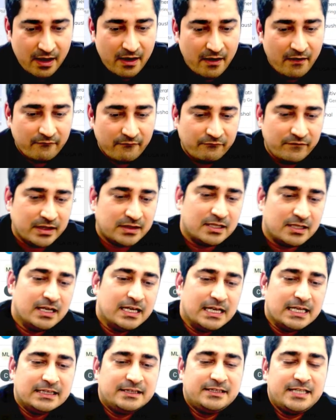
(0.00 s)
with
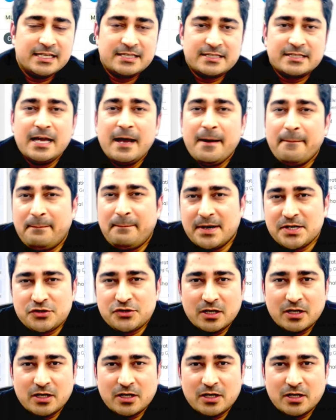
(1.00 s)
this particular